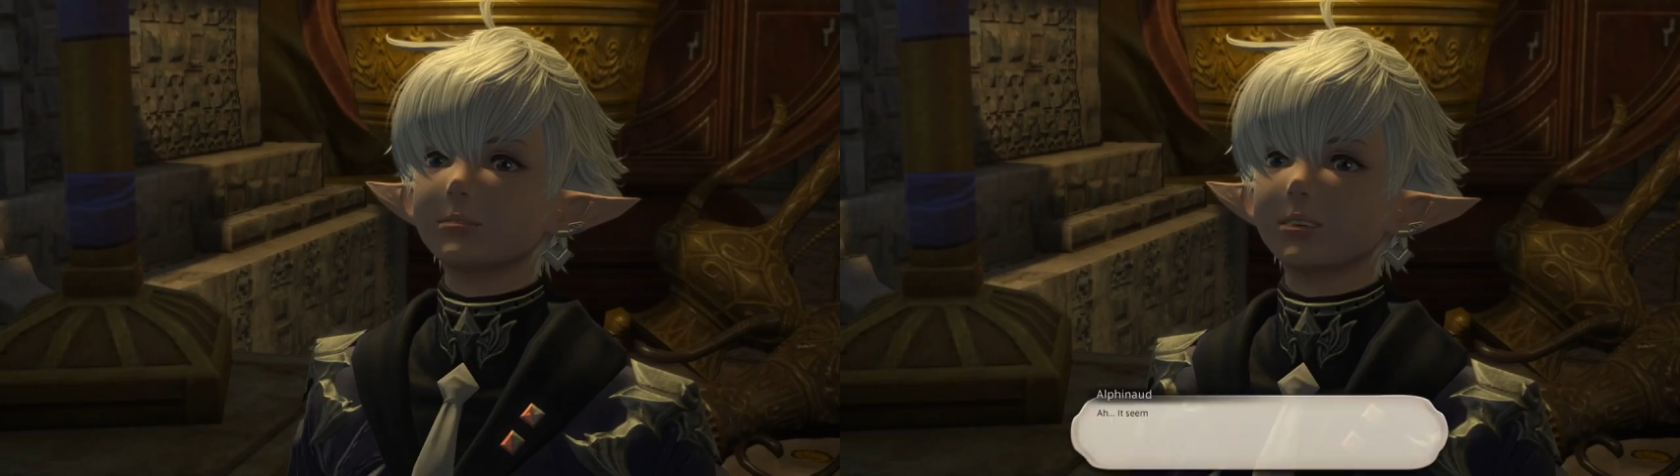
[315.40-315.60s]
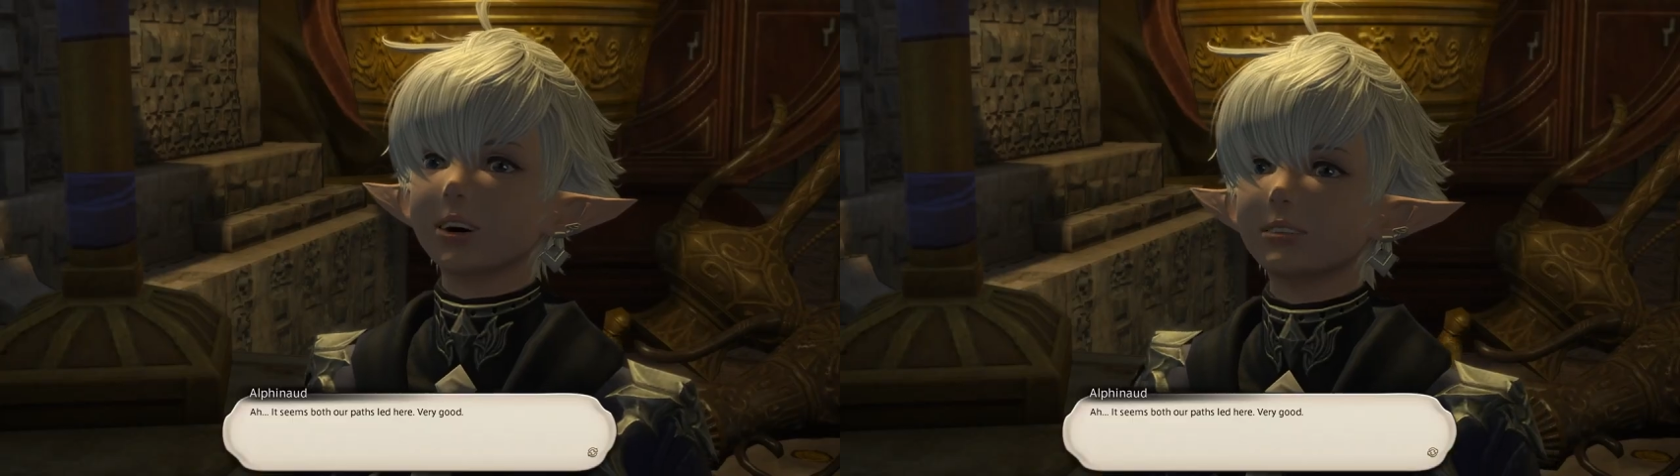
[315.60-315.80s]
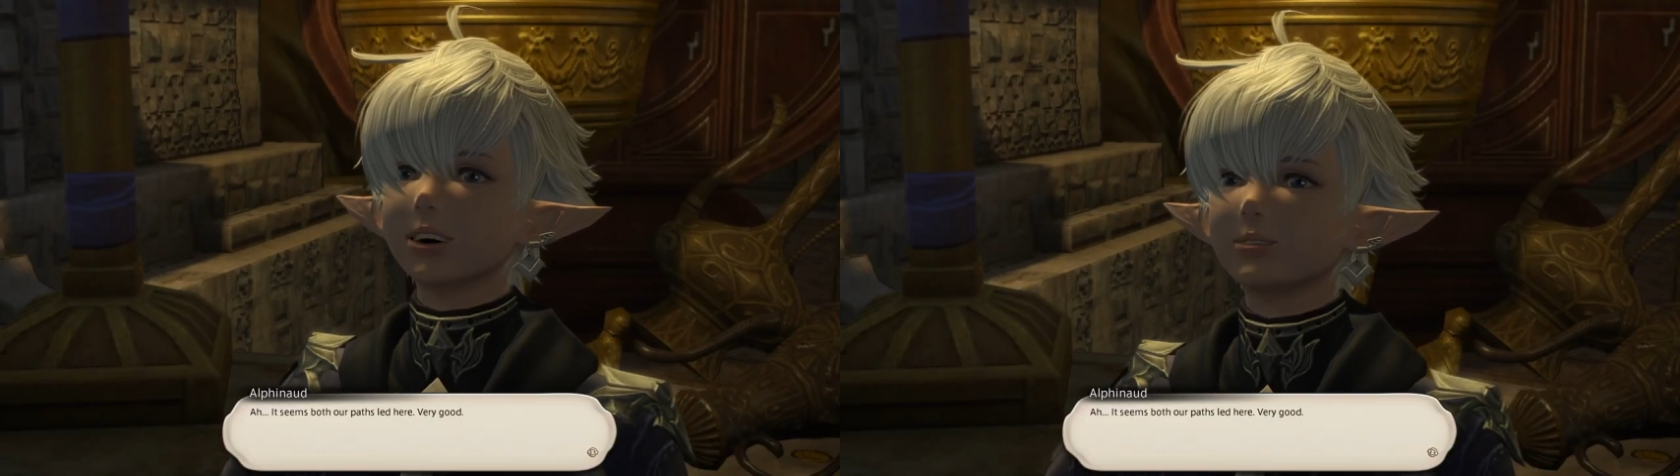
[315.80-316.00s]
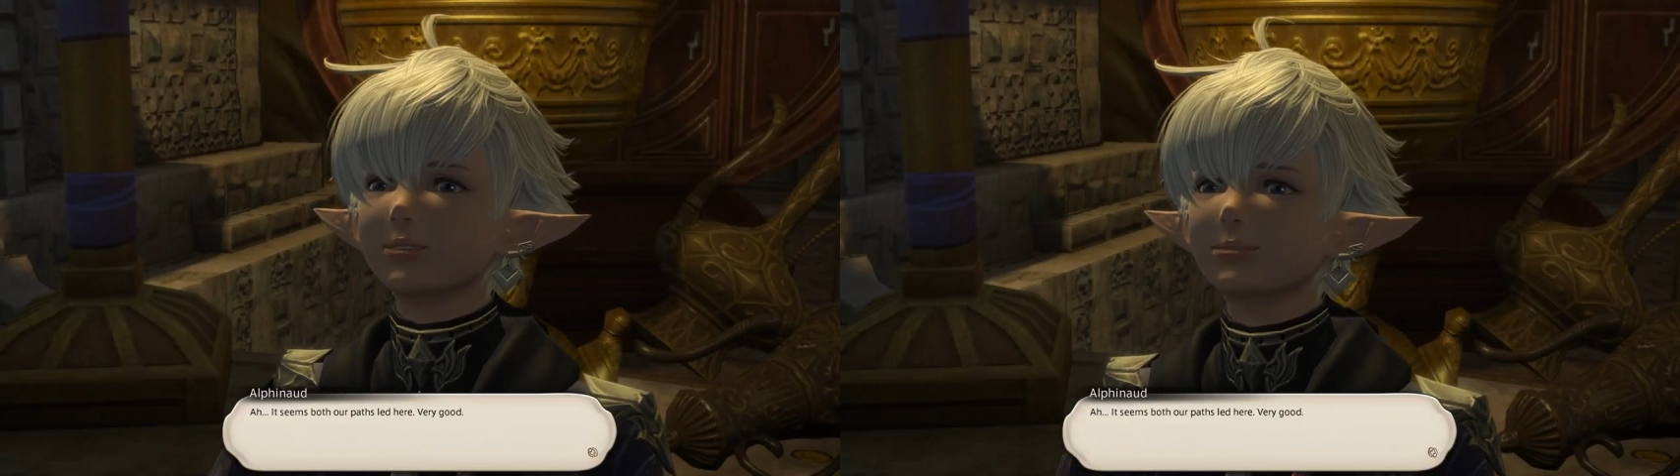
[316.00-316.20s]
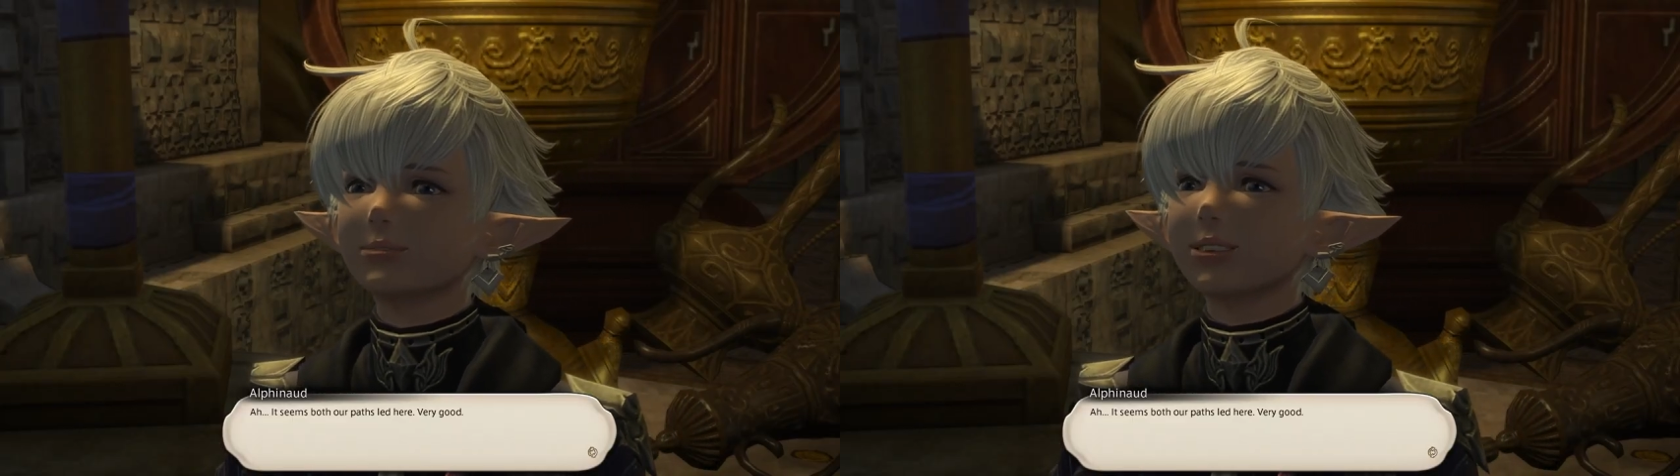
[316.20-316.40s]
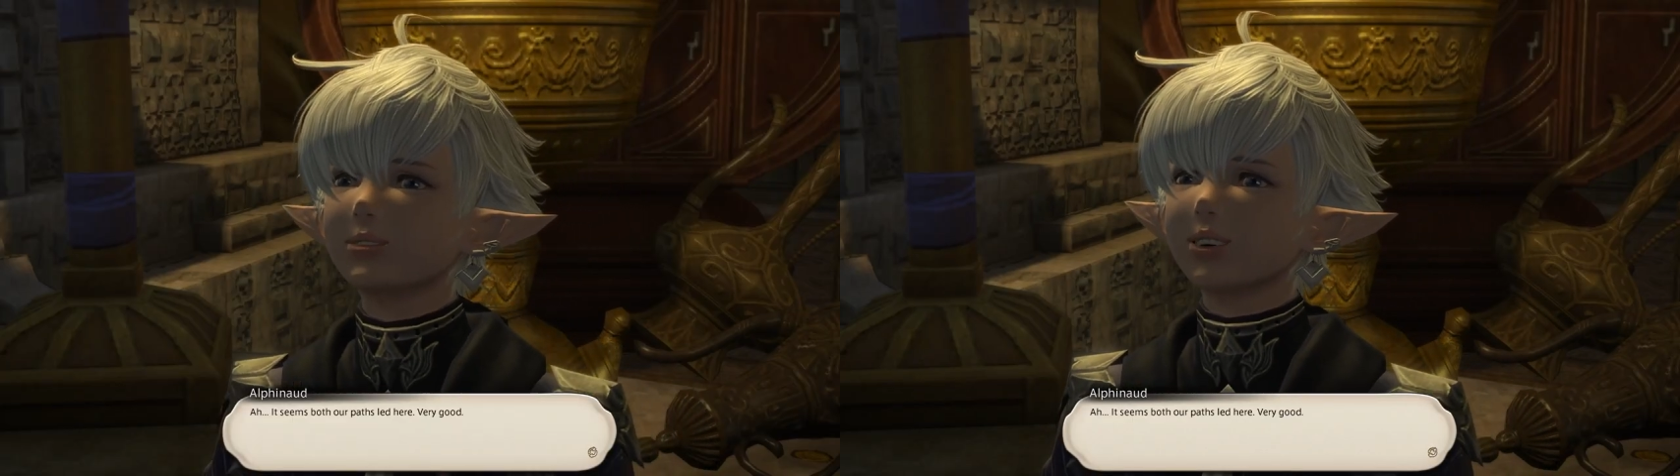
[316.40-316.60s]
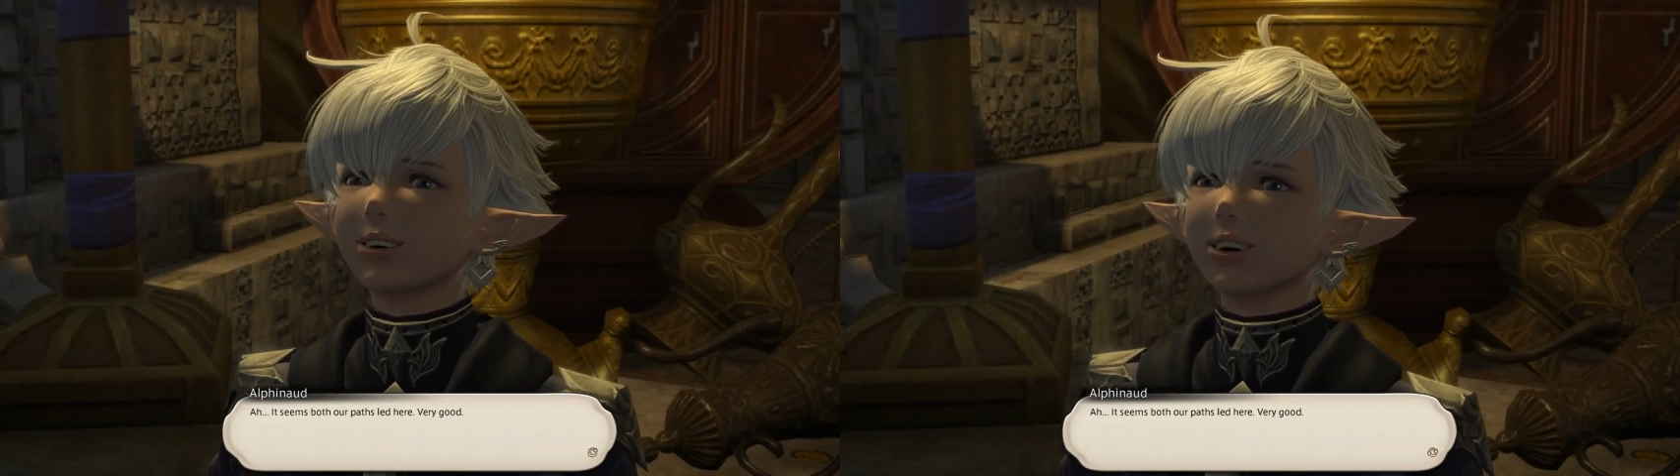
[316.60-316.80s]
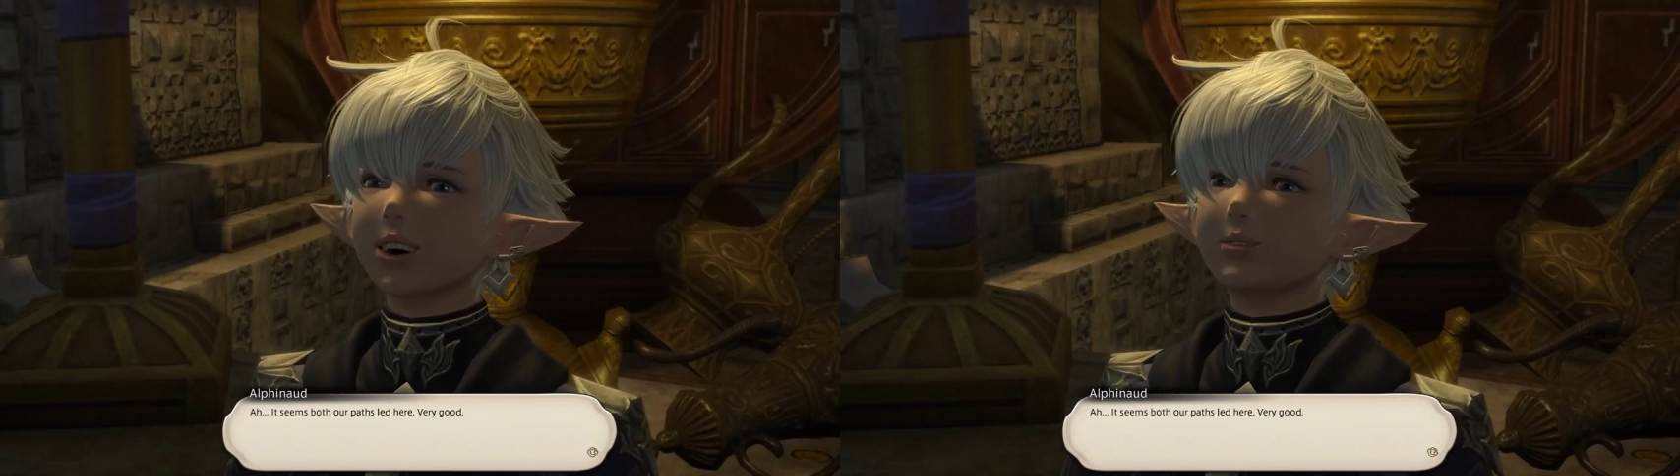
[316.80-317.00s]
light or the chosen one
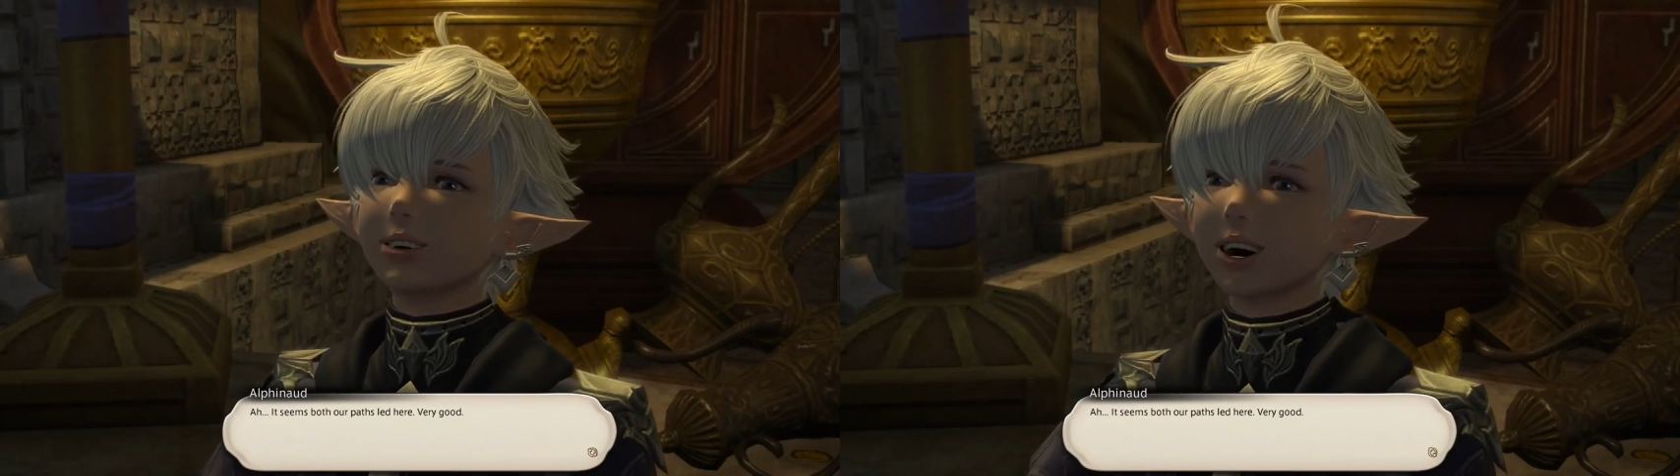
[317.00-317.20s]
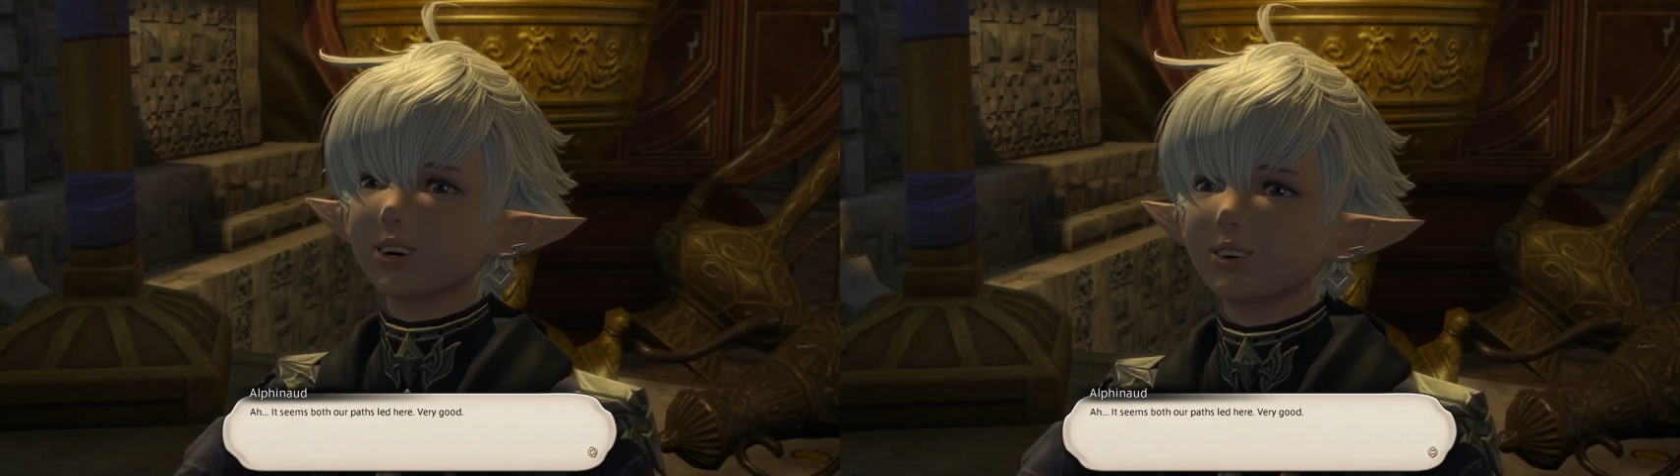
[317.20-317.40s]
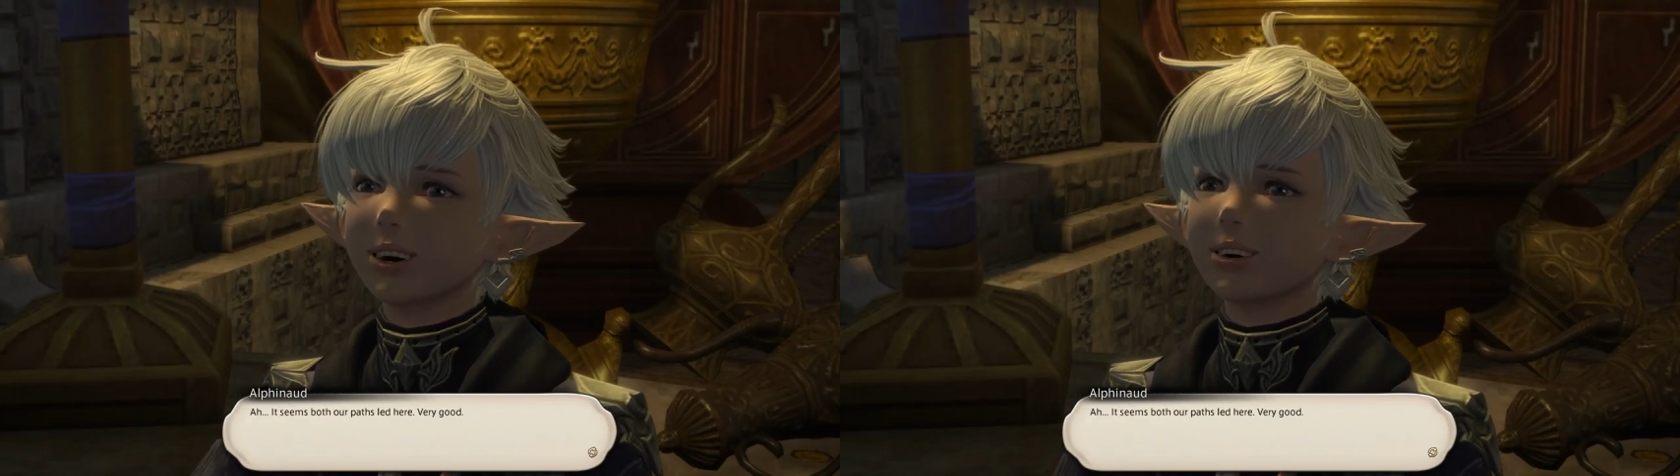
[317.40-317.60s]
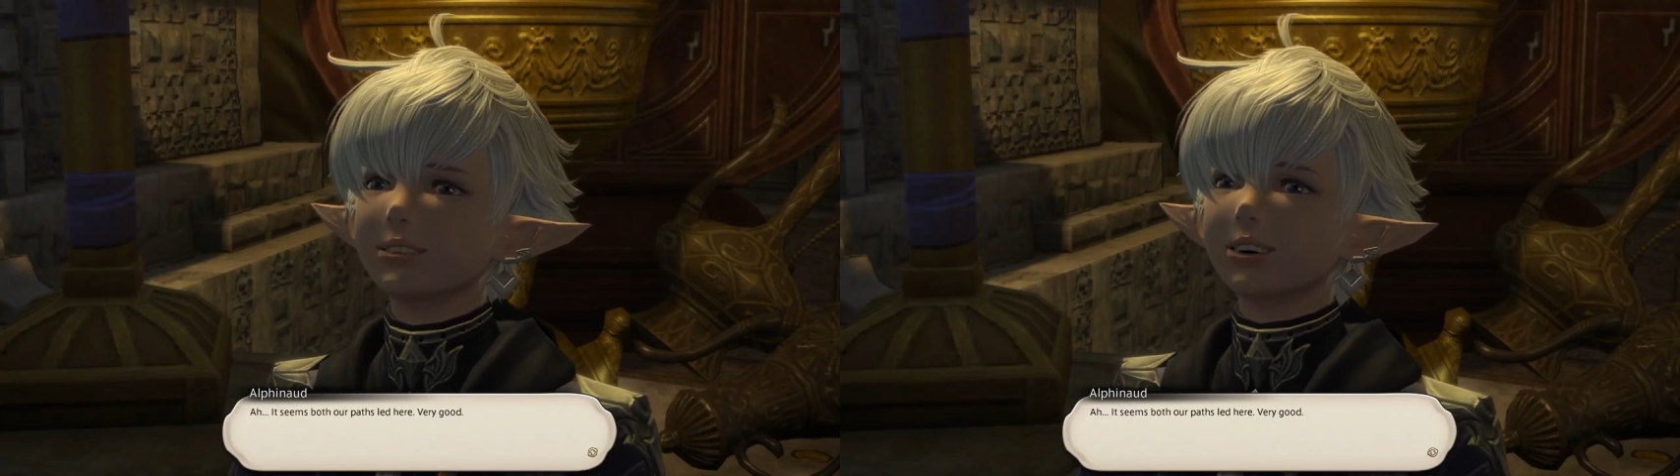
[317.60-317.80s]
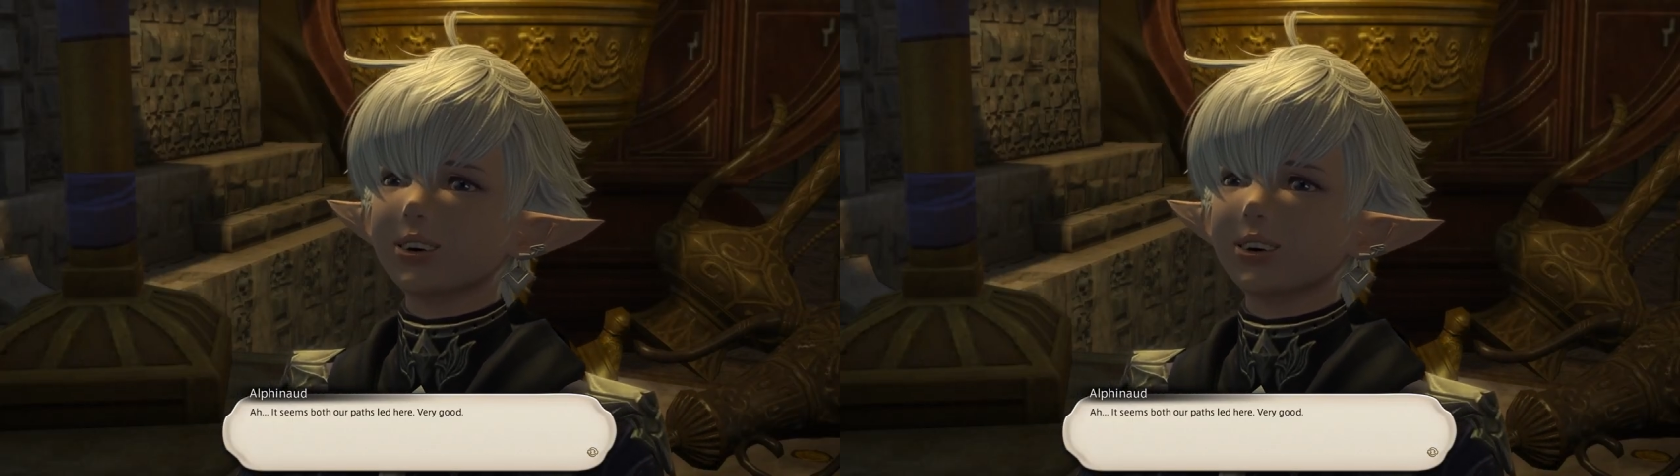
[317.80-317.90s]
and all those sorts of things.